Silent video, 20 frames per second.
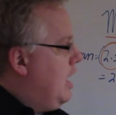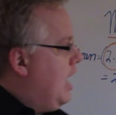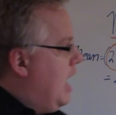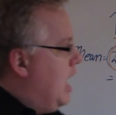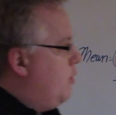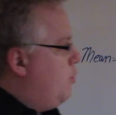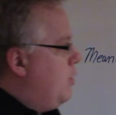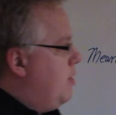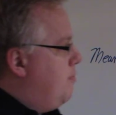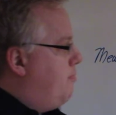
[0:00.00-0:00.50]

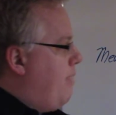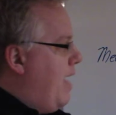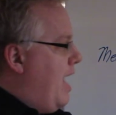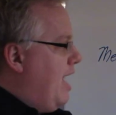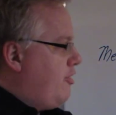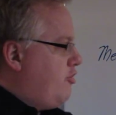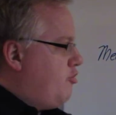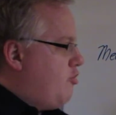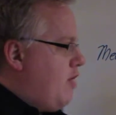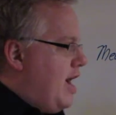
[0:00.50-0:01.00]
and we
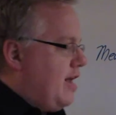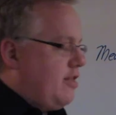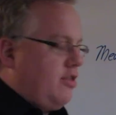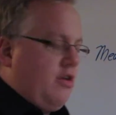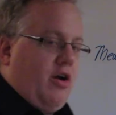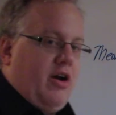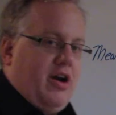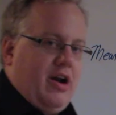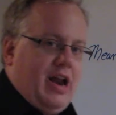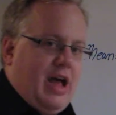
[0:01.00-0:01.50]
backtracked
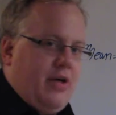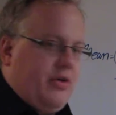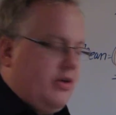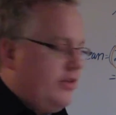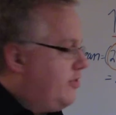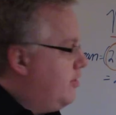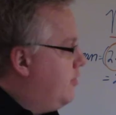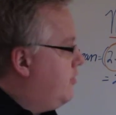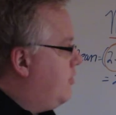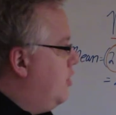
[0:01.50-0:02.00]
our
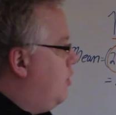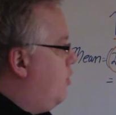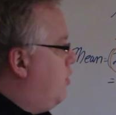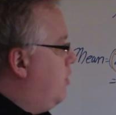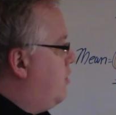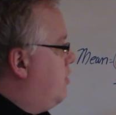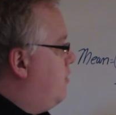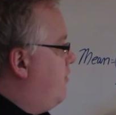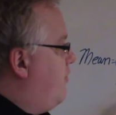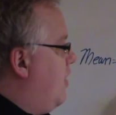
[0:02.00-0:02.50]
analysis in
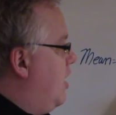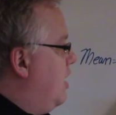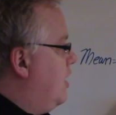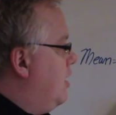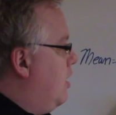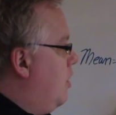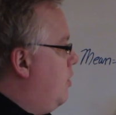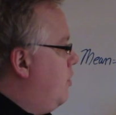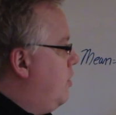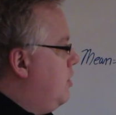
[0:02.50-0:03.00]
order to
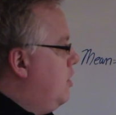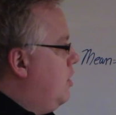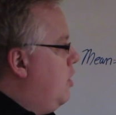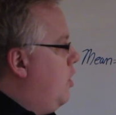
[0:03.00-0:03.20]
find out